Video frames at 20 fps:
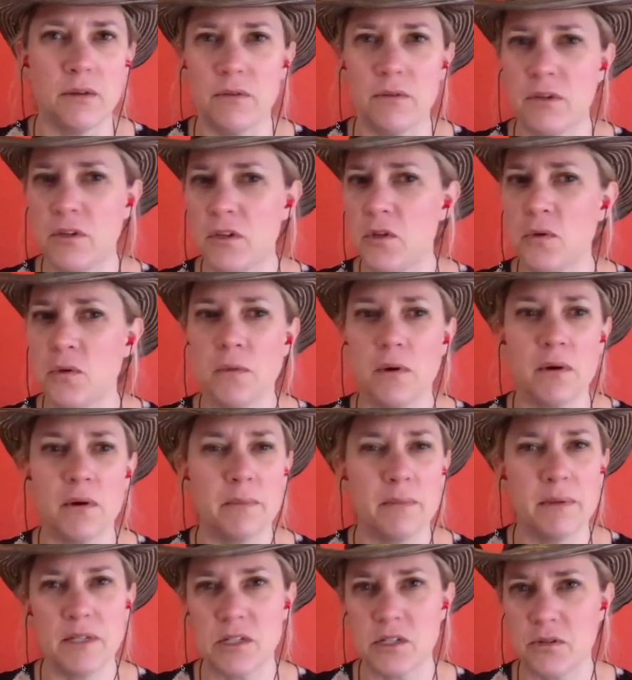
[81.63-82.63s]
humor,
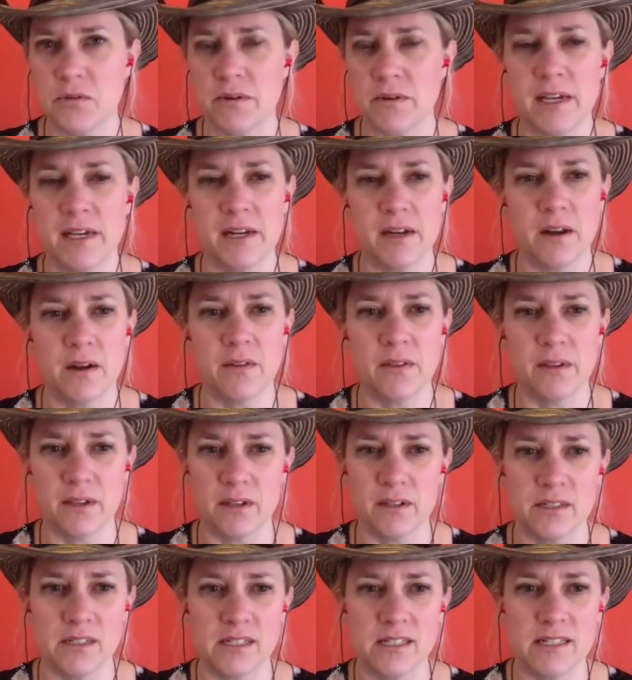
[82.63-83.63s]
mystery, and all the
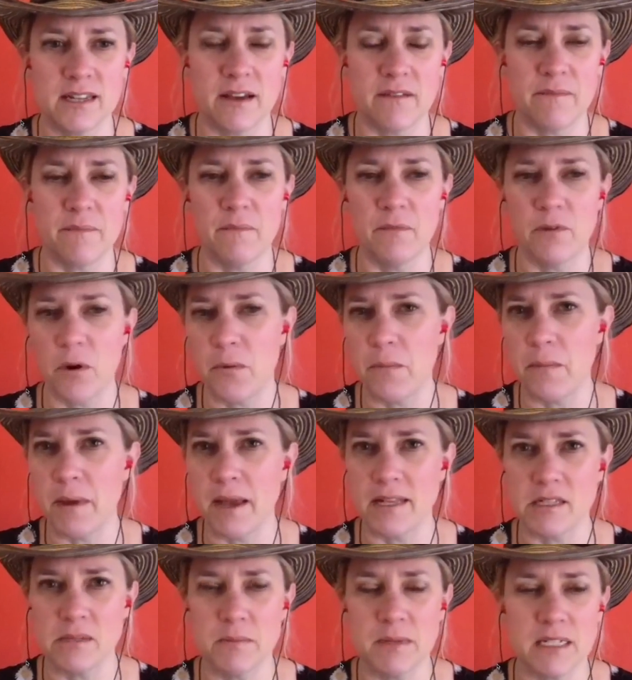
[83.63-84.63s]
good stuff, and
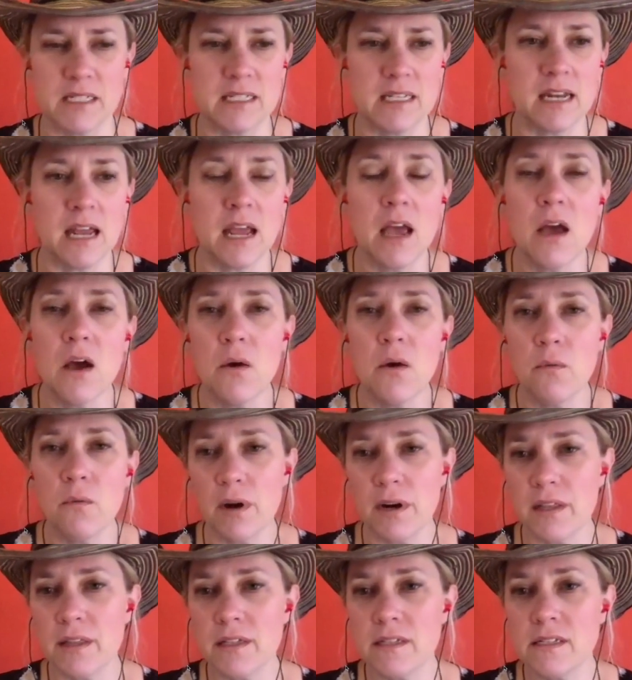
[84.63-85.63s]
romance mixed in.
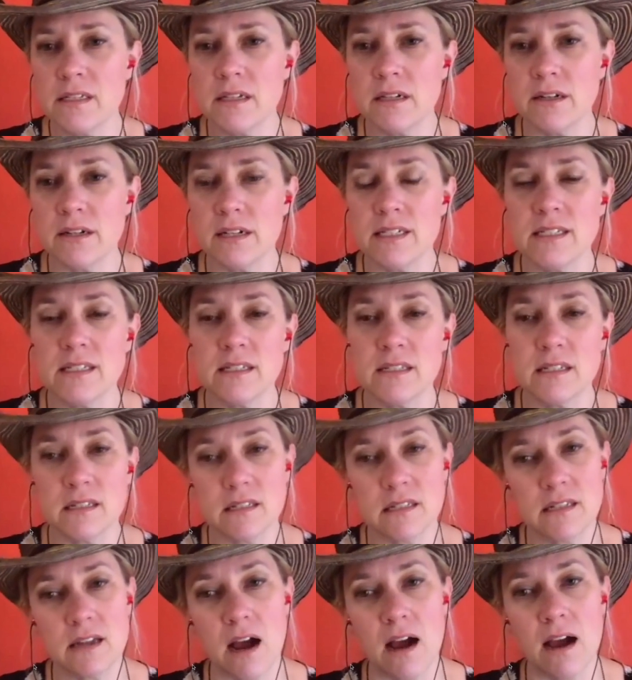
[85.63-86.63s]
One of the series
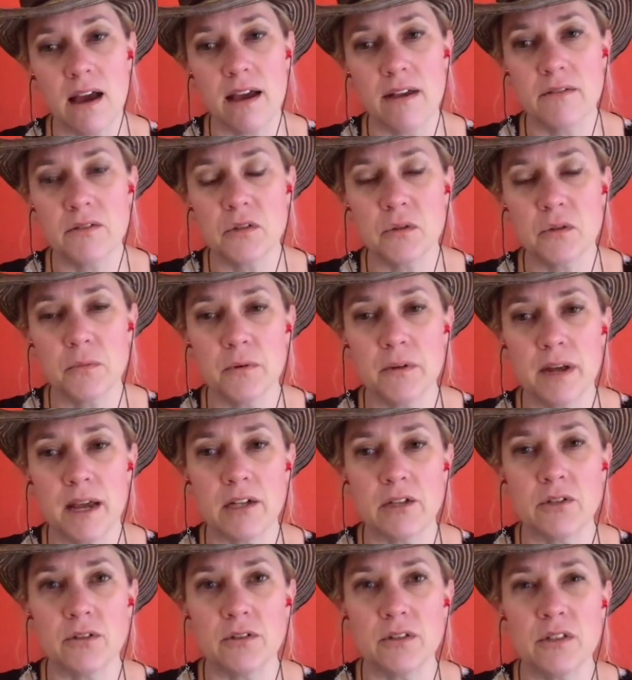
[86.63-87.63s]
does not have
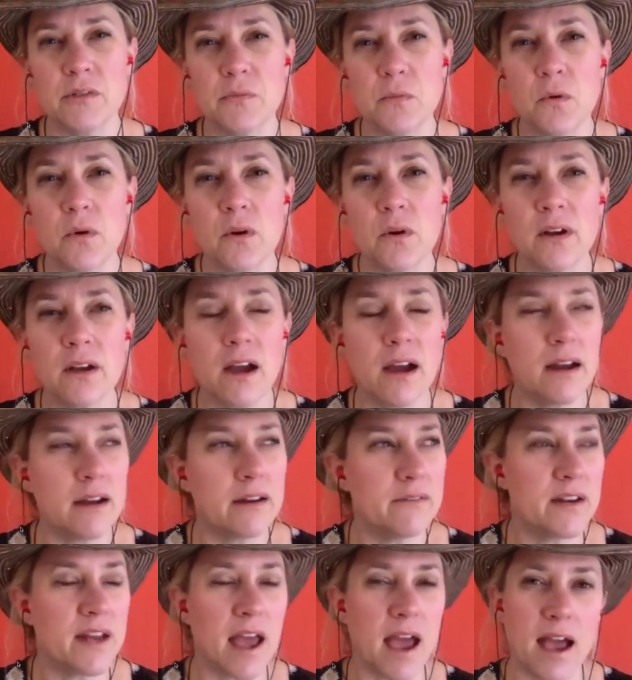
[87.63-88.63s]
supernatural. It's more kind
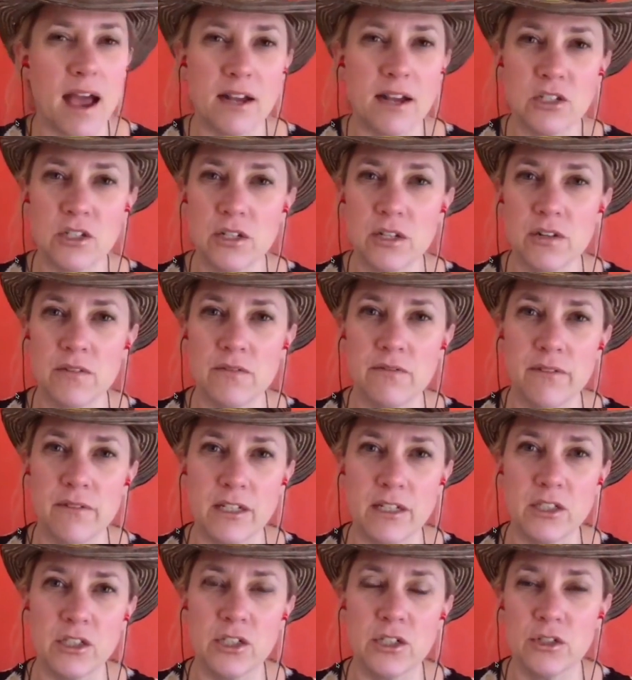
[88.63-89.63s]
of an action
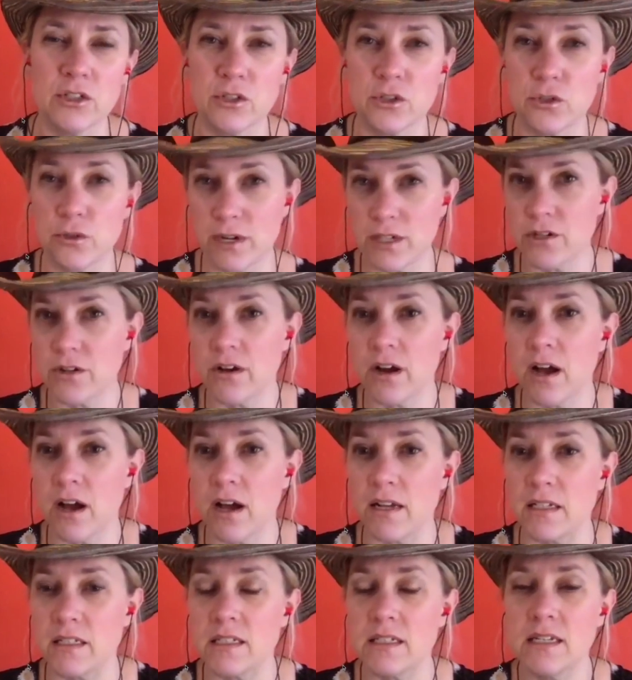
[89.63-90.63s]
adventure treasure
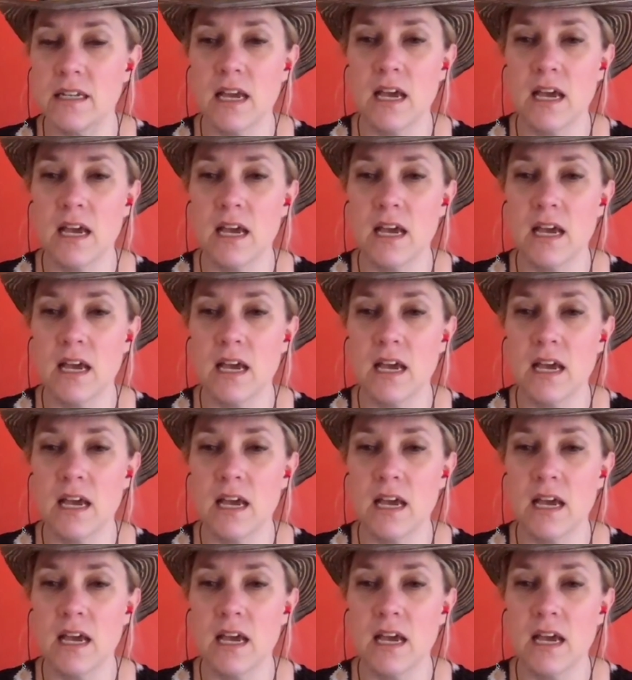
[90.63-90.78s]
hunt